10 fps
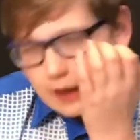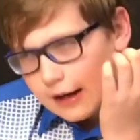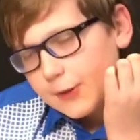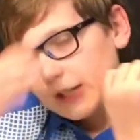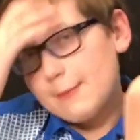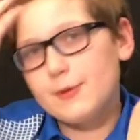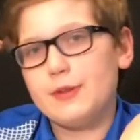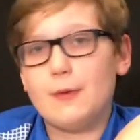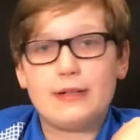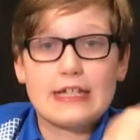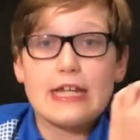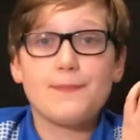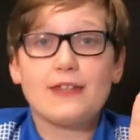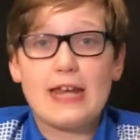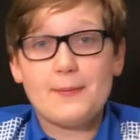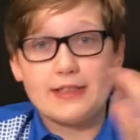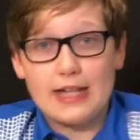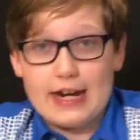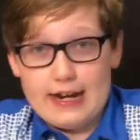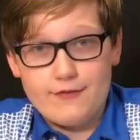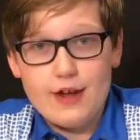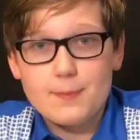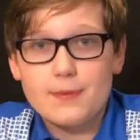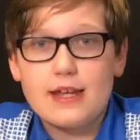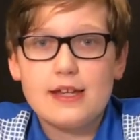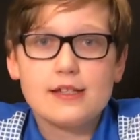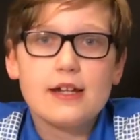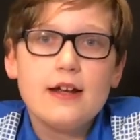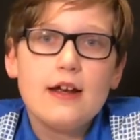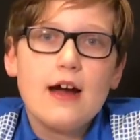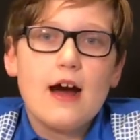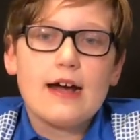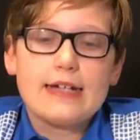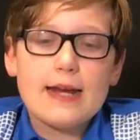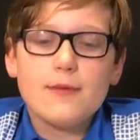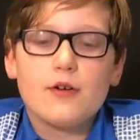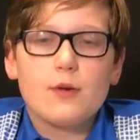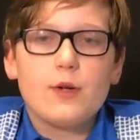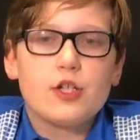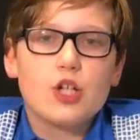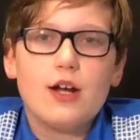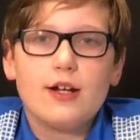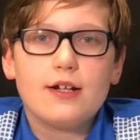another game mode that would keep the game alive is a game mode in which